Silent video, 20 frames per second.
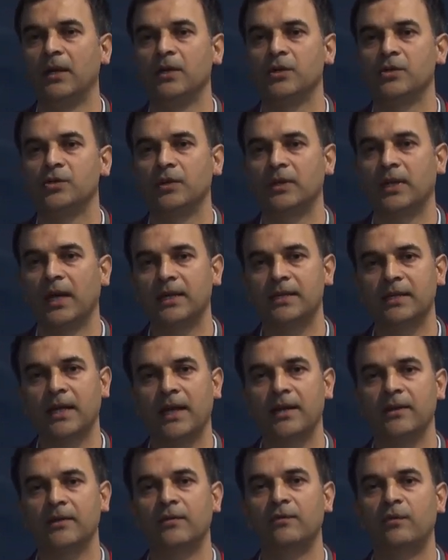So that
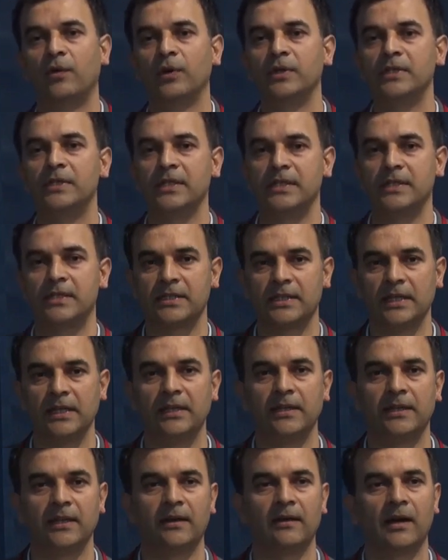kind of voice is
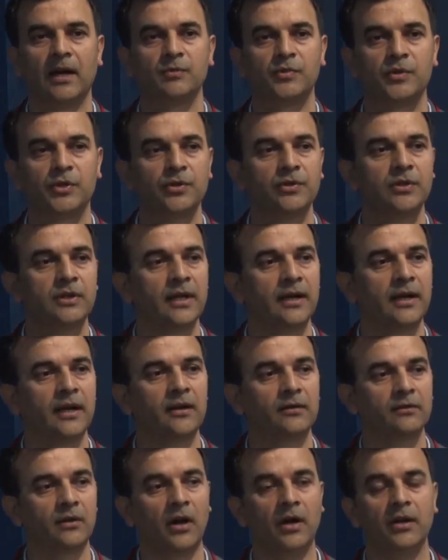still there. I'm sure there
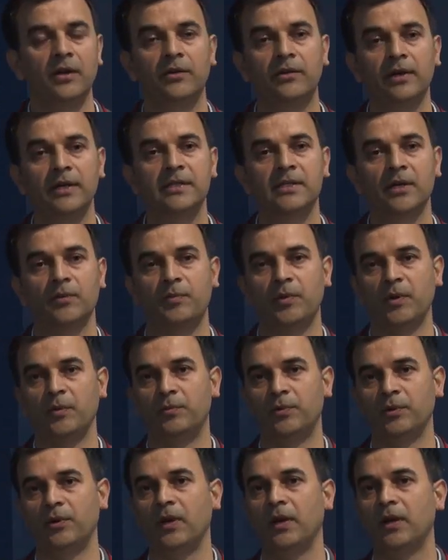are hundreds of
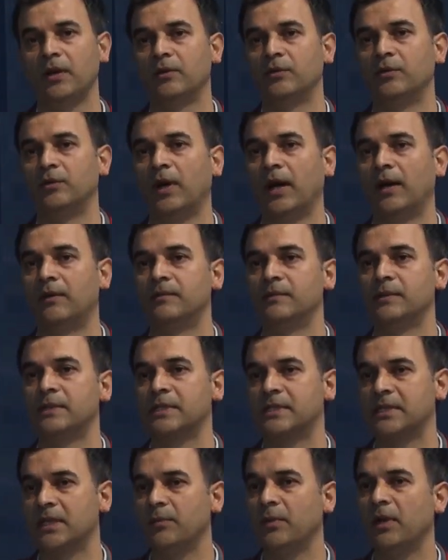people who have
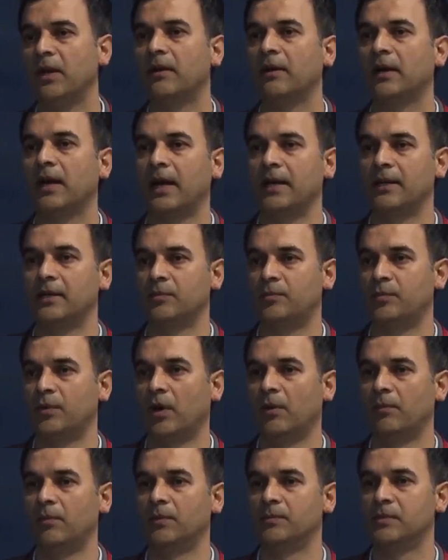similar kind of
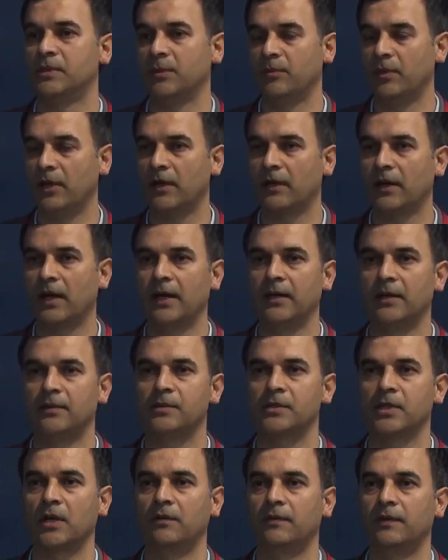problem, similar kind of
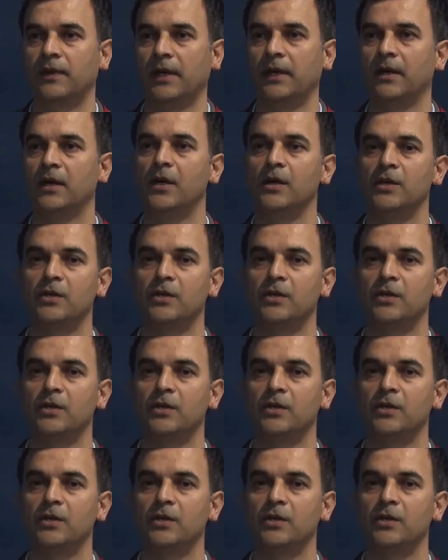suffering.